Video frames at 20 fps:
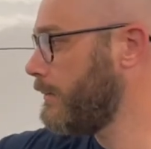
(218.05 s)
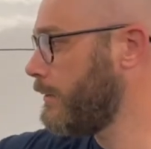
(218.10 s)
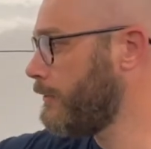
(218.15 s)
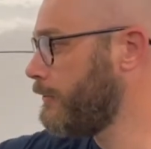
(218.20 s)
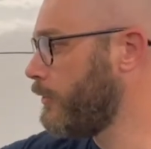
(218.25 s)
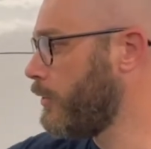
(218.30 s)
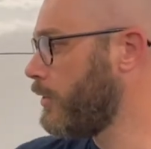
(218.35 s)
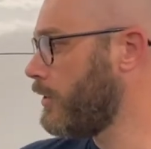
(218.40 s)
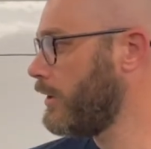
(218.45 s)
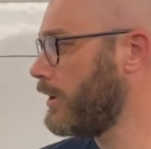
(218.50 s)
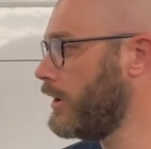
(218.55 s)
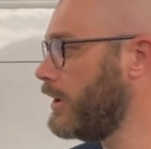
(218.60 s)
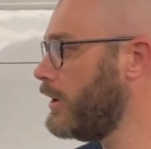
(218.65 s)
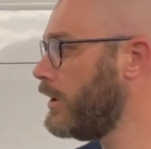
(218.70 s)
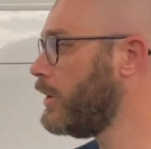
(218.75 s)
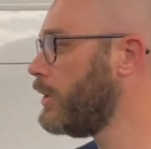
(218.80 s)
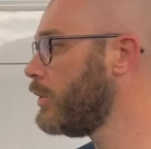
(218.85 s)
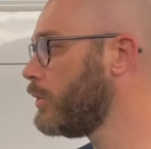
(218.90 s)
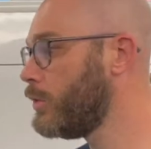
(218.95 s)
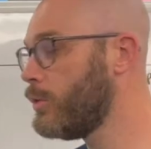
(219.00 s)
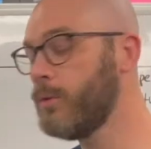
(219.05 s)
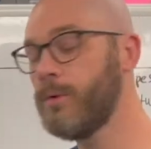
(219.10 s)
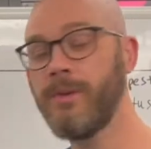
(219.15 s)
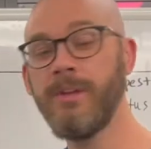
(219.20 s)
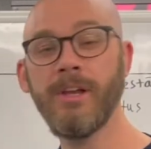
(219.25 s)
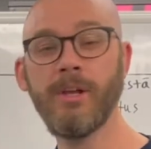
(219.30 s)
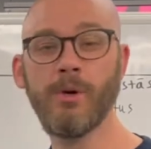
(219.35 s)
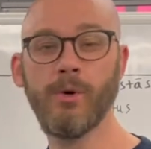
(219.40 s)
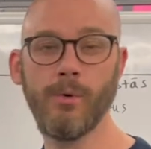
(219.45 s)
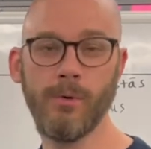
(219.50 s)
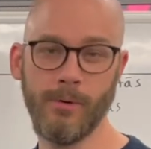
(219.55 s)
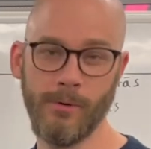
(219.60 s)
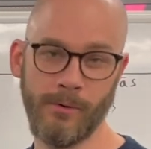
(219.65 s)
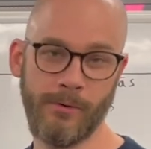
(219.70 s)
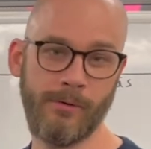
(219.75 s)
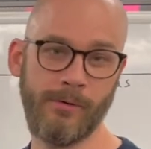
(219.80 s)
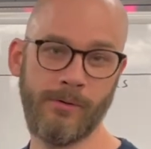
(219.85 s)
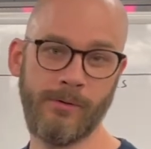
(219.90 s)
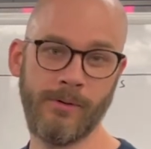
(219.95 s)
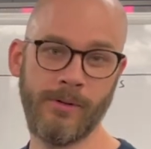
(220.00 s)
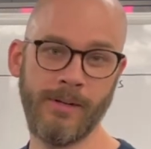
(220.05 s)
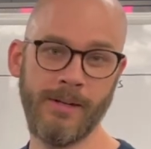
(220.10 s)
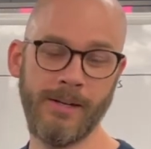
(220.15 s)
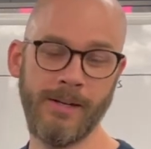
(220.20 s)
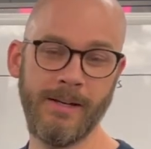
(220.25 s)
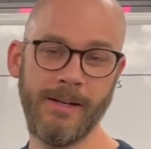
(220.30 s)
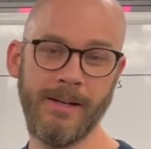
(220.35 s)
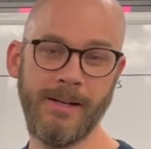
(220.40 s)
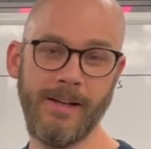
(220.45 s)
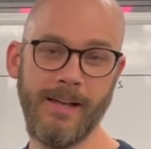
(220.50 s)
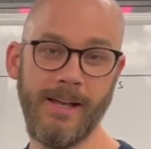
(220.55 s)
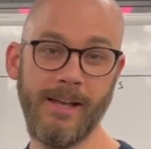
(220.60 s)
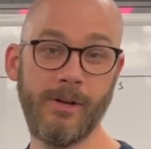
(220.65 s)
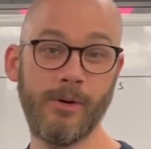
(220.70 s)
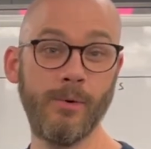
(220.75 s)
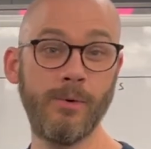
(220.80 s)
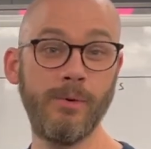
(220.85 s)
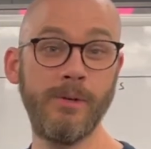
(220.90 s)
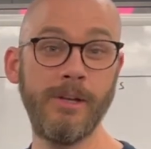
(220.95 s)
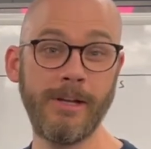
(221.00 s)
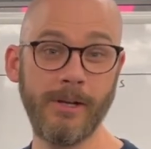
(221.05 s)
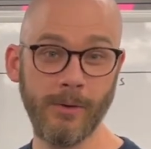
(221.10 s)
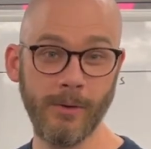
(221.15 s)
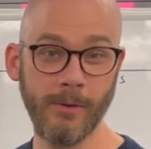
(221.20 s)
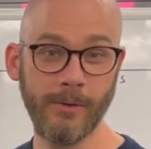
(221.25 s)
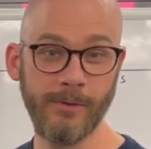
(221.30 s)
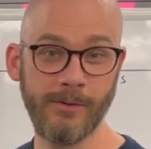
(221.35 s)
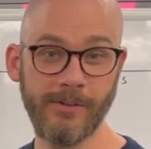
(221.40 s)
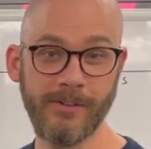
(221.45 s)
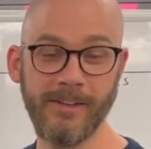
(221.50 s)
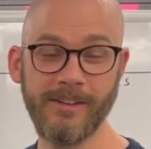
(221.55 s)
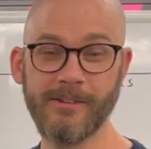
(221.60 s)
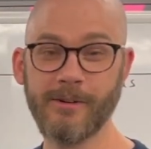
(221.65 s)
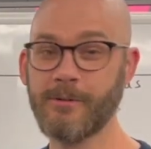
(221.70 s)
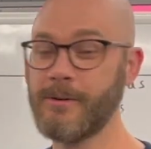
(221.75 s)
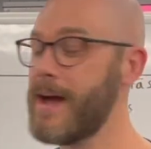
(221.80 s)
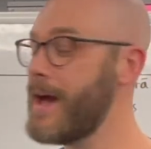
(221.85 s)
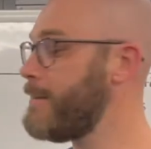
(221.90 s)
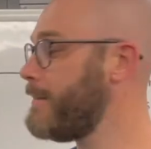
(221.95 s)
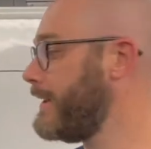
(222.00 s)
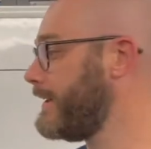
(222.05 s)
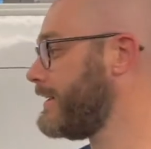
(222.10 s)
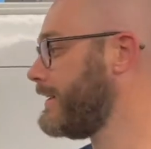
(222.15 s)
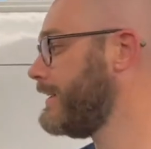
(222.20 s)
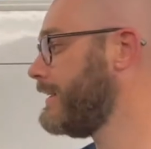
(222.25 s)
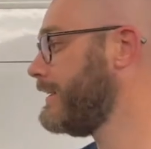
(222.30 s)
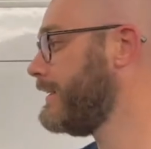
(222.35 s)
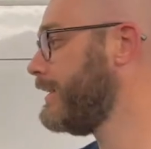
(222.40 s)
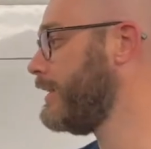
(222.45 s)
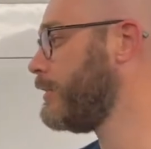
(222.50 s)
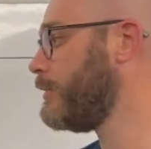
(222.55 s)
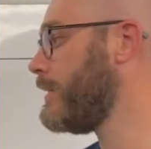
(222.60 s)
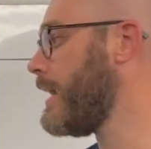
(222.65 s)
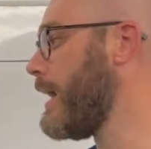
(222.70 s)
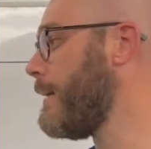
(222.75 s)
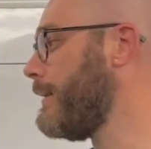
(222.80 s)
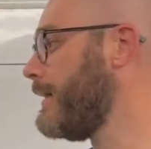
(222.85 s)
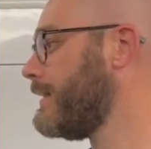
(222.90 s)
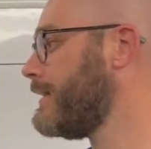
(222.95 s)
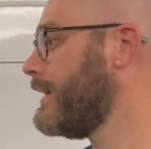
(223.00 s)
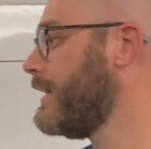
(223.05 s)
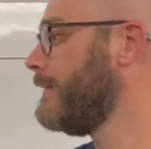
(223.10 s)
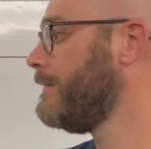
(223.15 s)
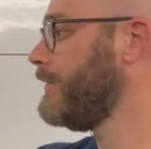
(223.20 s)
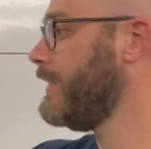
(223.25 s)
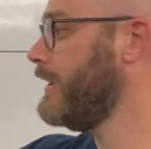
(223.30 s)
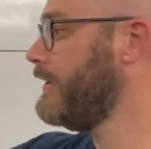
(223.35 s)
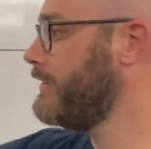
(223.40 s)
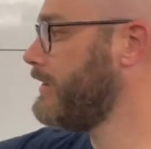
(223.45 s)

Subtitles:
4, cuniculus. A cuniculus is a rabbit. A rabbit is a